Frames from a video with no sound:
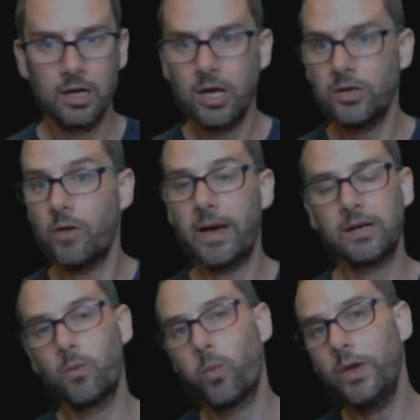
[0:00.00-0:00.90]
No matter
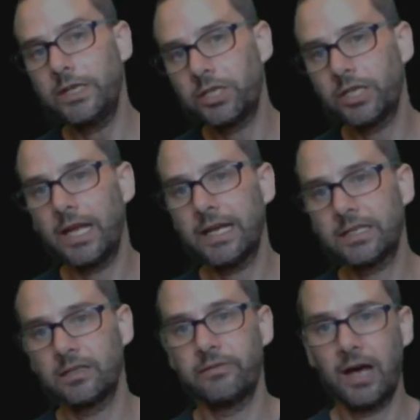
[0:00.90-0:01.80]
which
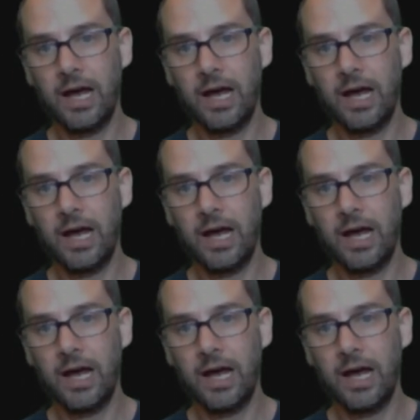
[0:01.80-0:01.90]
x of